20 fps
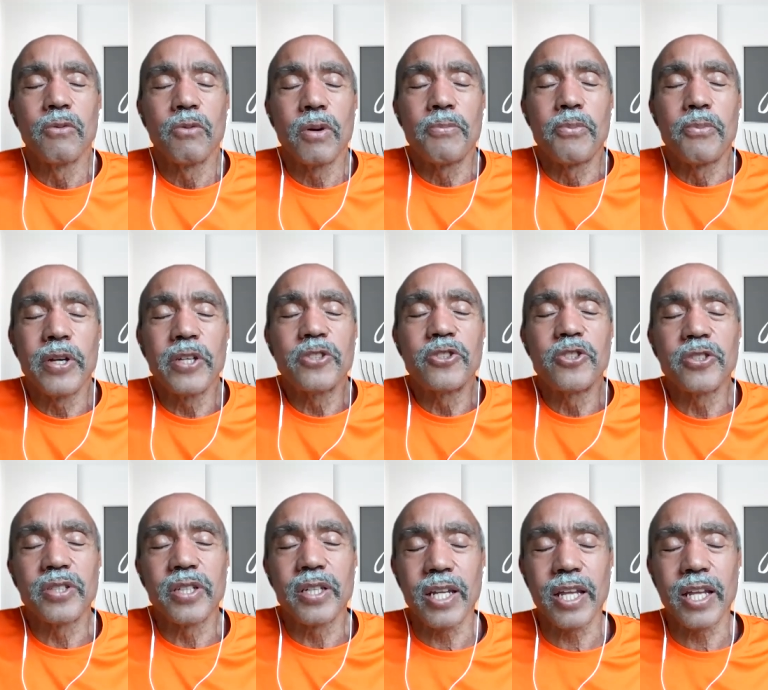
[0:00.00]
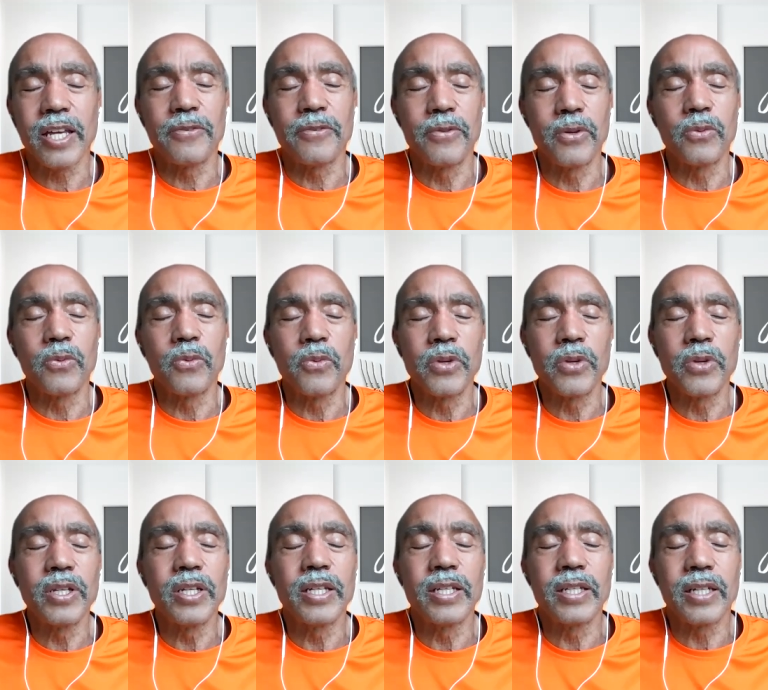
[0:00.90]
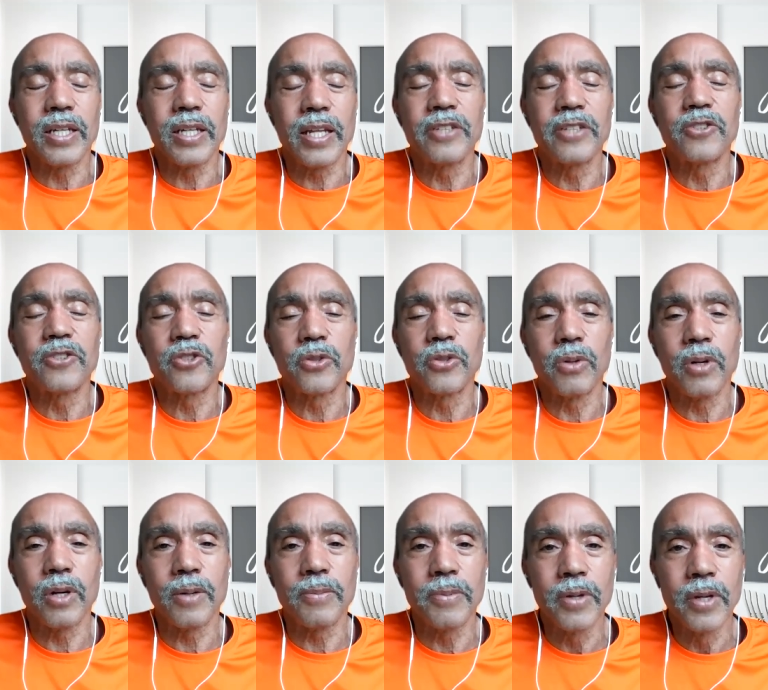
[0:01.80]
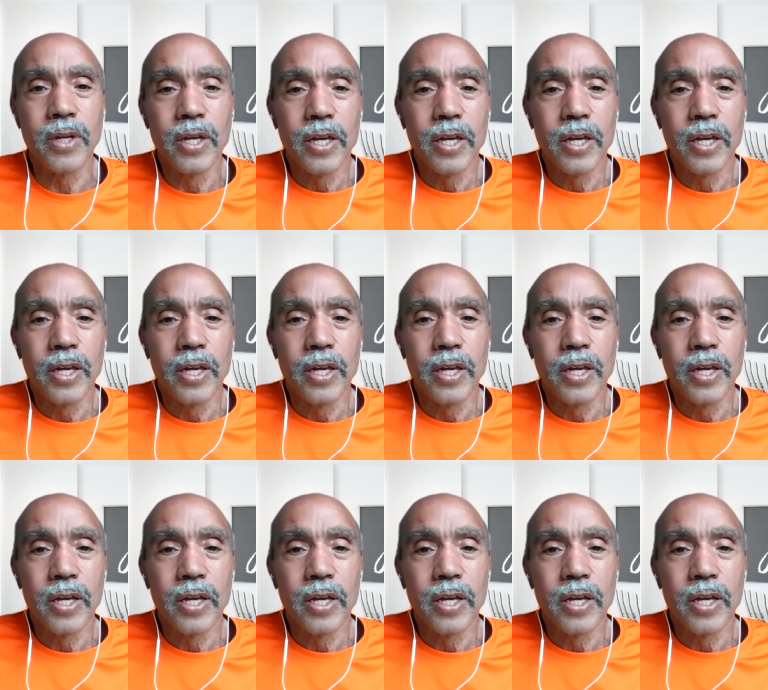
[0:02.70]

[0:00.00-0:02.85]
what brings you to life, what really lights you up.